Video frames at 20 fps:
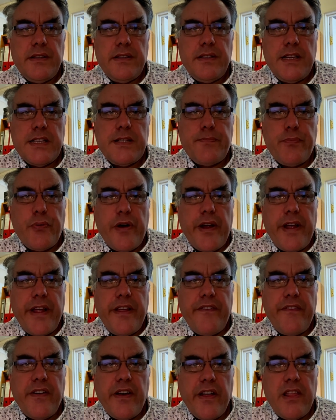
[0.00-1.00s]
Let's pray.
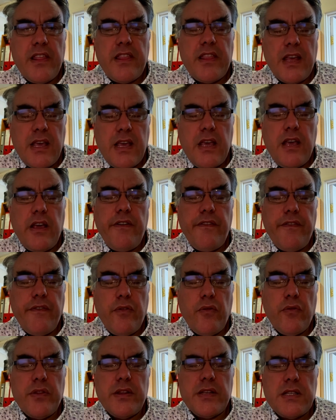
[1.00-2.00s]
Father, thank you
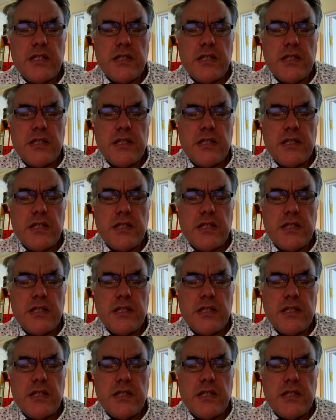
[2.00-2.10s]
for this